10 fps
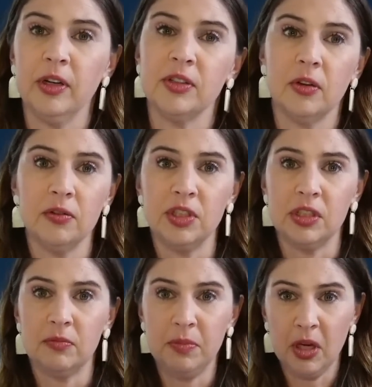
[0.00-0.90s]
So
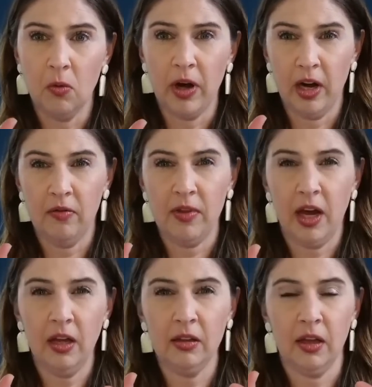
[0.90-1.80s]
just be aware of
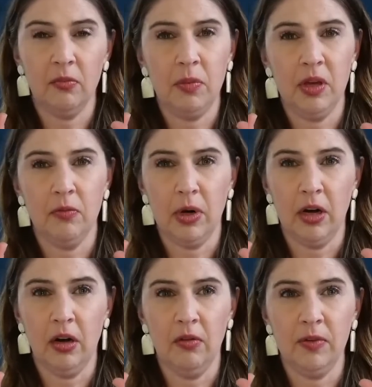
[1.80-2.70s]
that. Like be
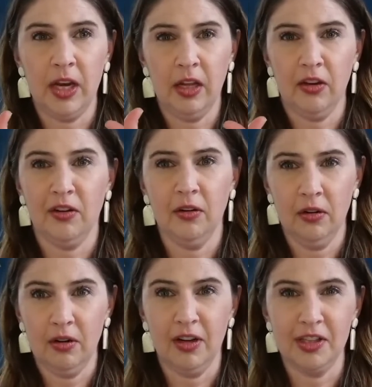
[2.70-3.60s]
aware of getting your,
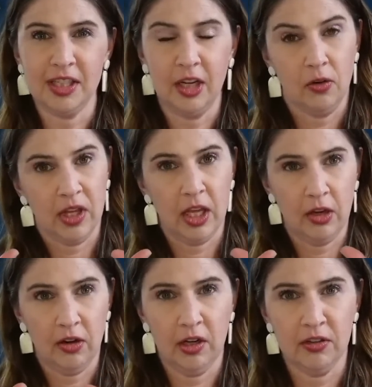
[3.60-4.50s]
on a side note, get
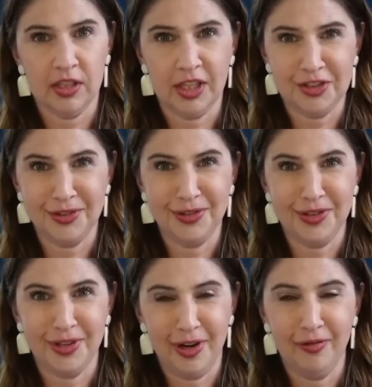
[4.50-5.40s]
your intercessors
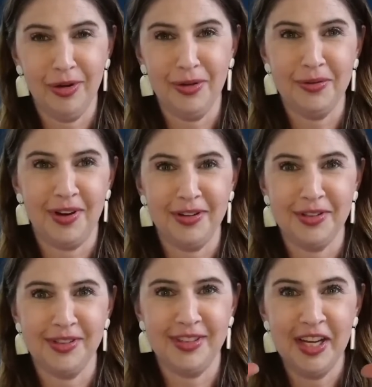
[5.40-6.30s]
to cover you, not
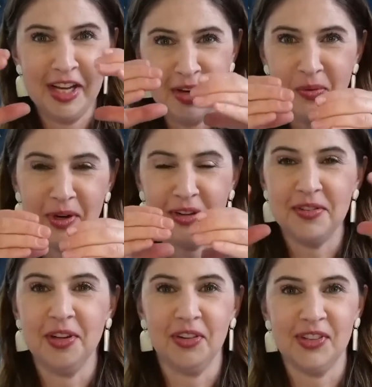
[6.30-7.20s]
just when you're
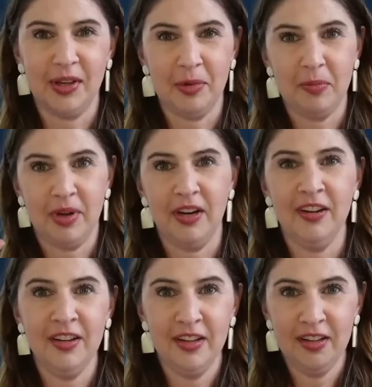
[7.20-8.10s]
doing your assignment, but
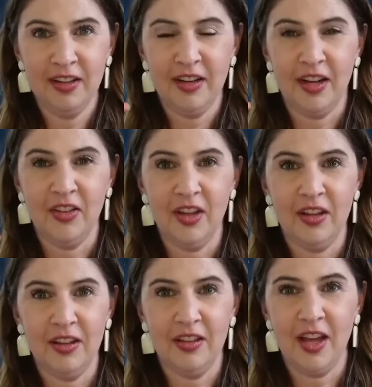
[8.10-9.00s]
on
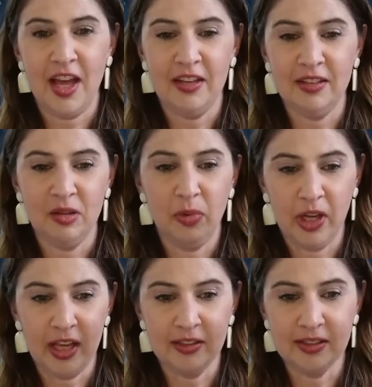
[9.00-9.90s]
the, the end, the book
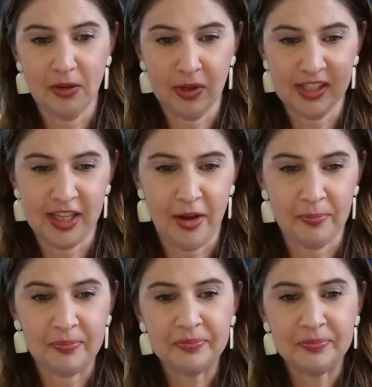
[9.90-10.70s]
ends, I want to say.